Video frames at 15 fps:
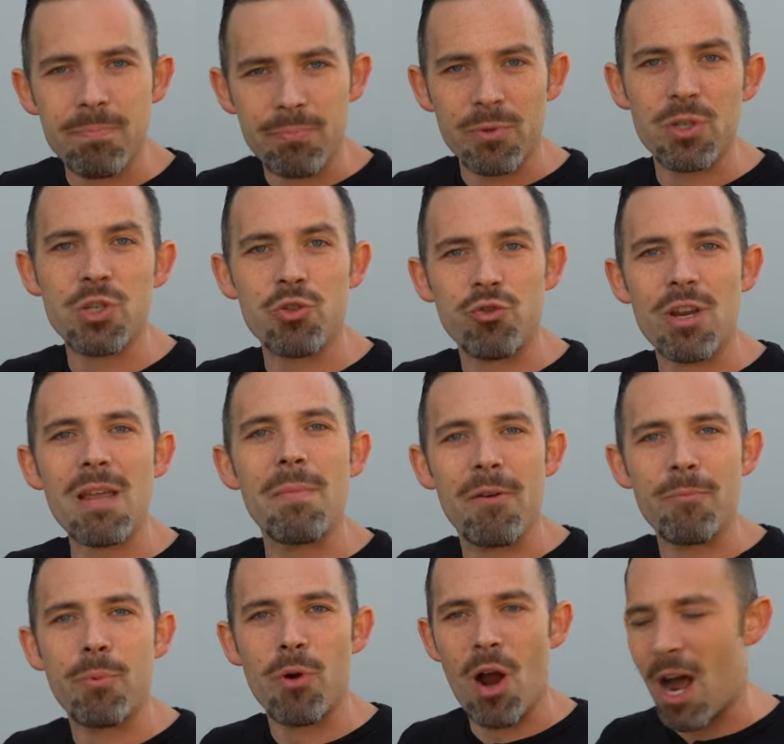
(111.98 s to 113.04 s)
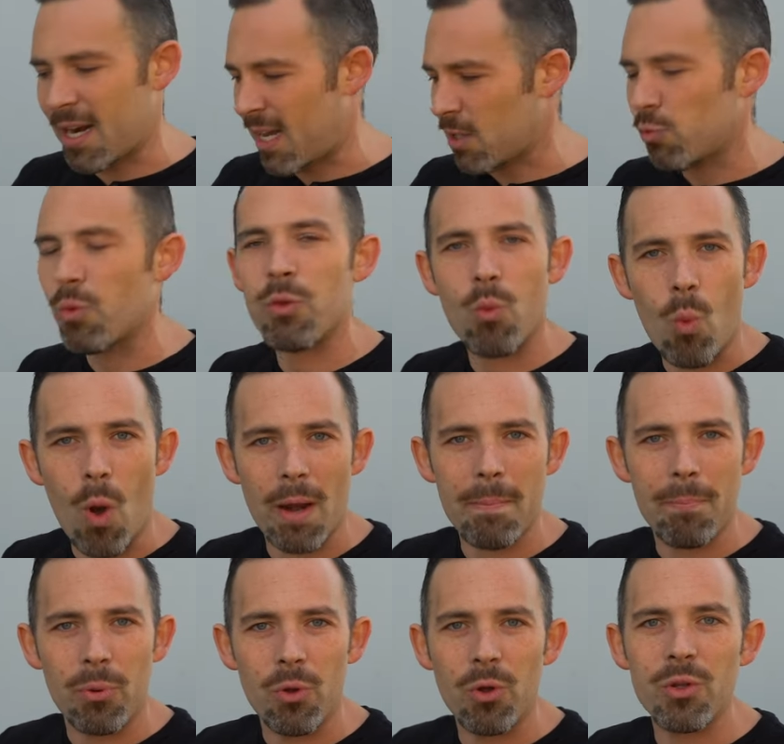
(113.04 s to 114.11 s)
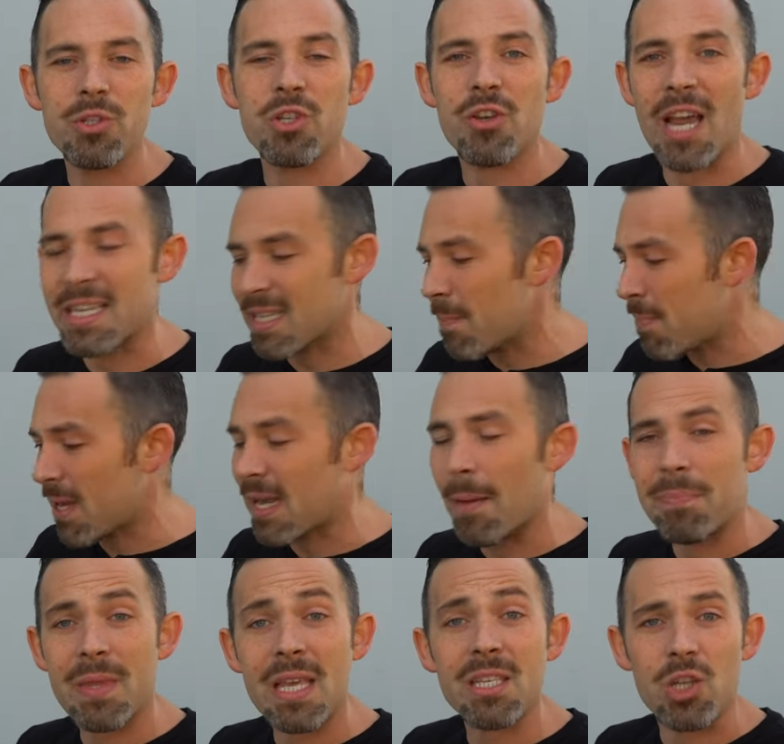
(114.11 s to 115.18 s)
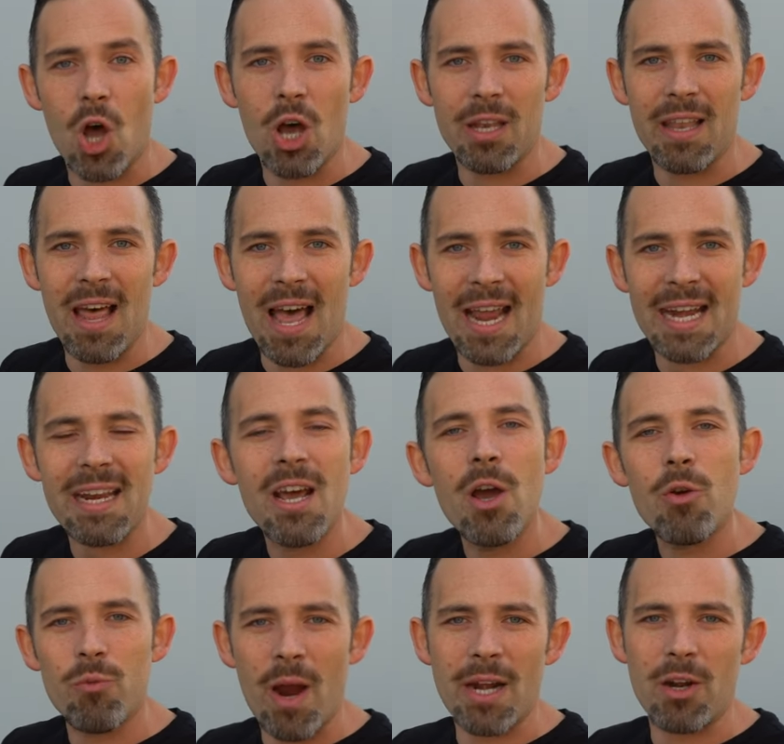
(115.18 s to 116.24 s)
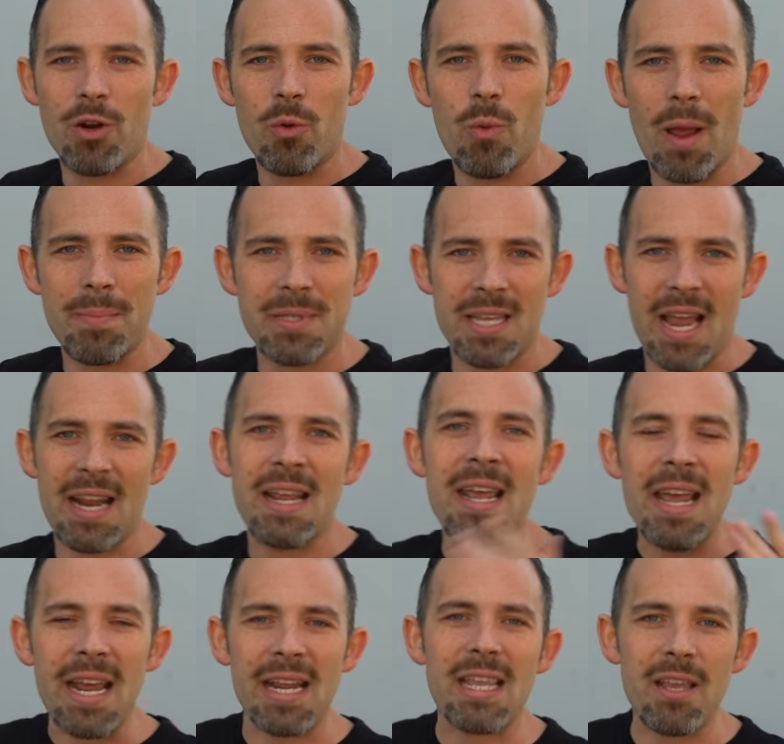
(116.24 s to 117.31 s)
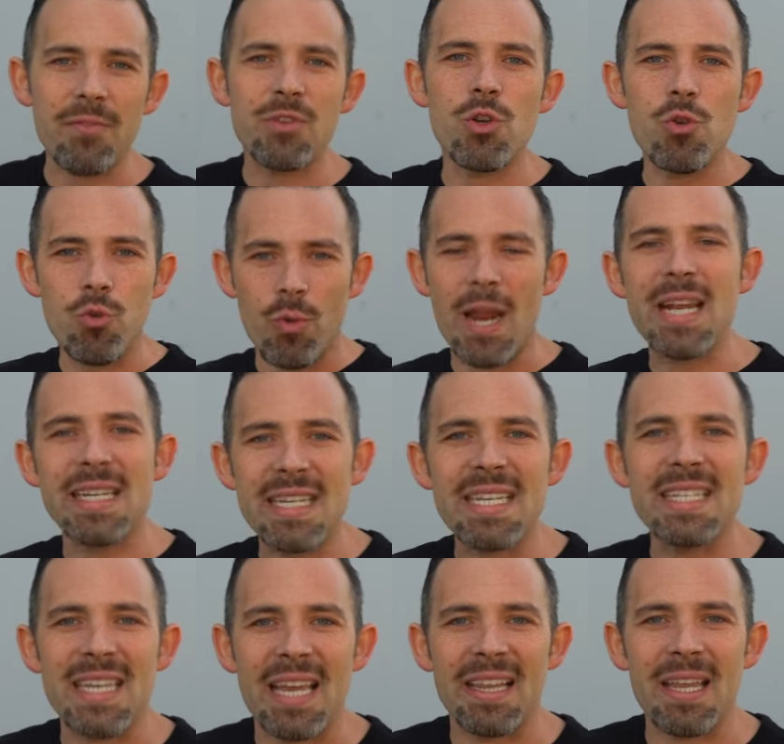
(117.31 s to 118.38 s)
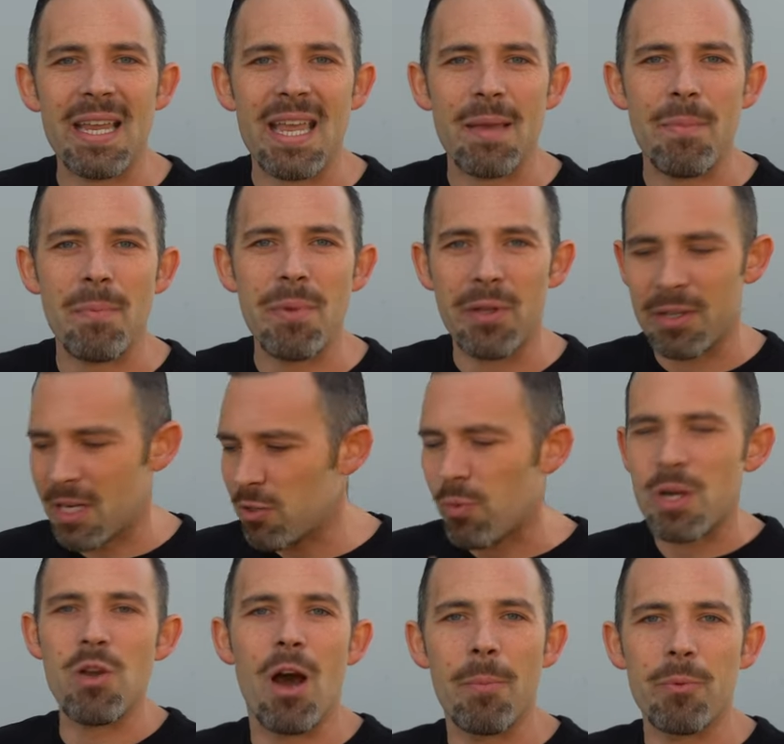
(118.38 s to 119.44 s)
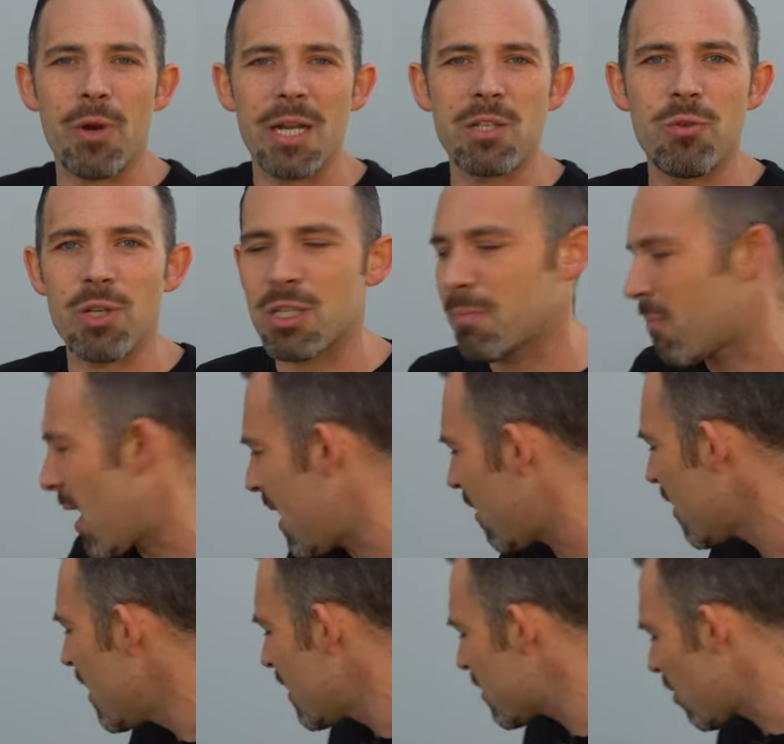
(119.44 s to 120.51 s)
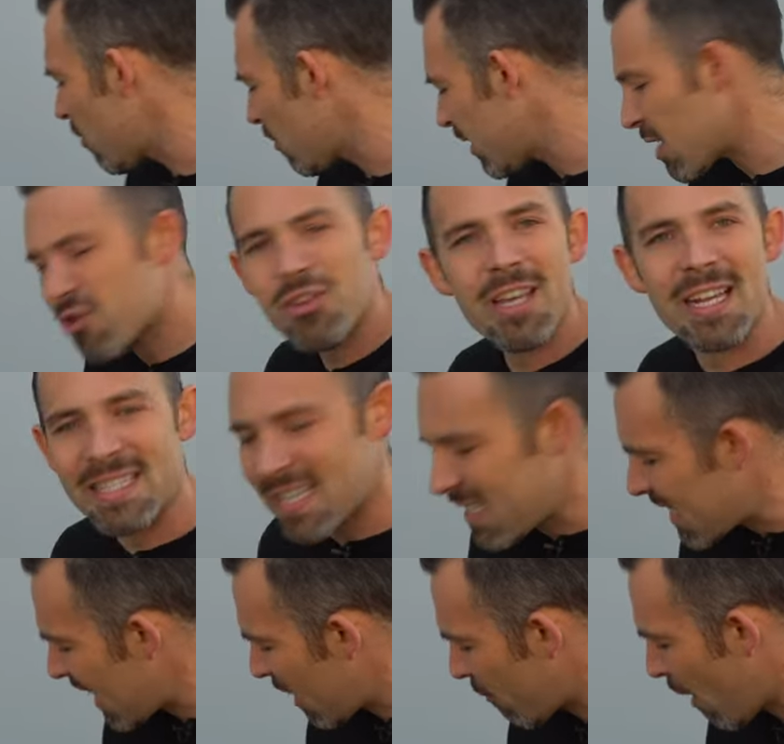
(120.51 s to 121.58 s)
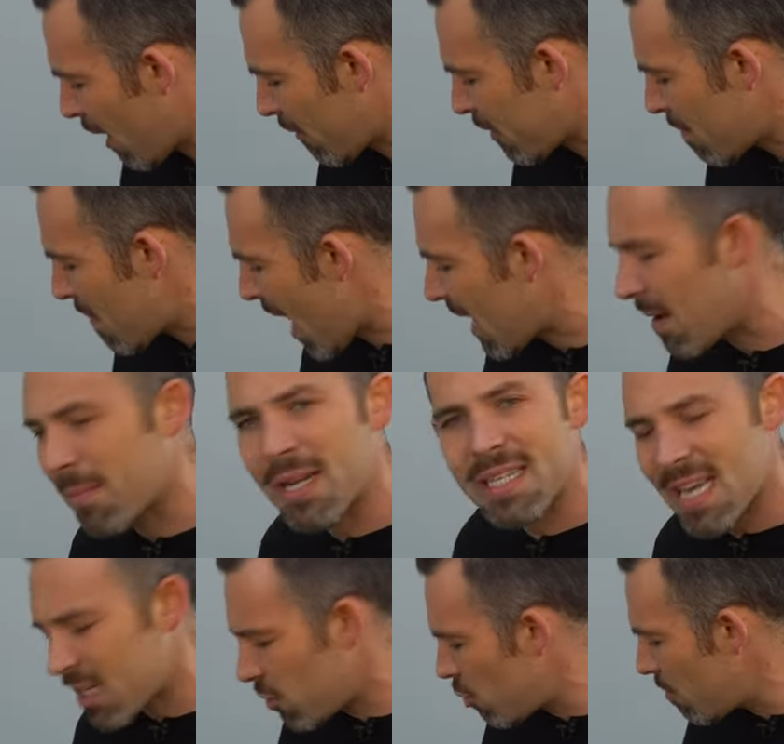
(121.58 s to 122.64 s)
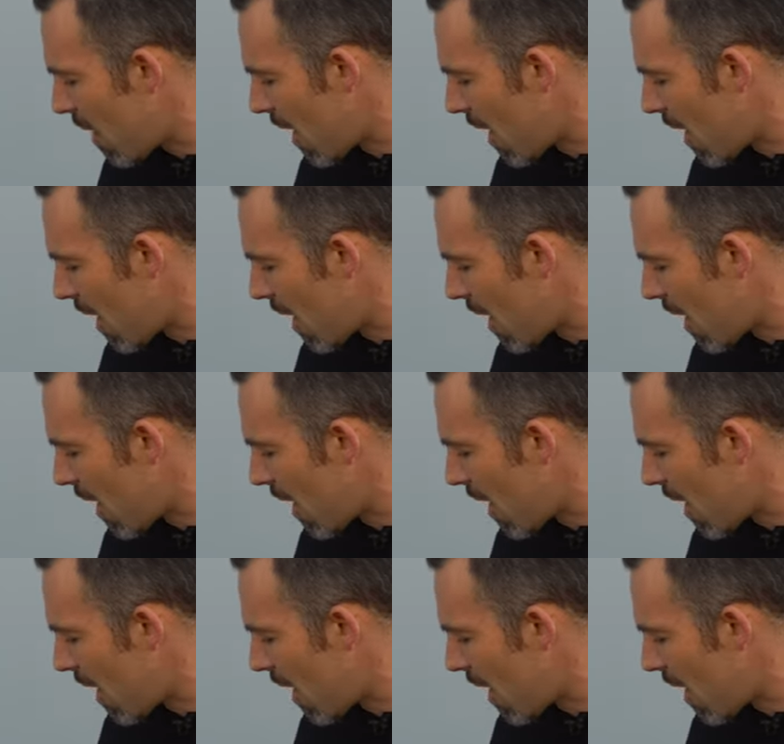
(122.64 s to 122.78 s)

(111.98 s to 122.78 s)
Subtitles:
stream of product with one pull. So you guys can pick up these online right on our website, and it gives you great detailing capabilities when you upgrade to a sprayer. So let's just get detailing right off the bat. I'm gonna take two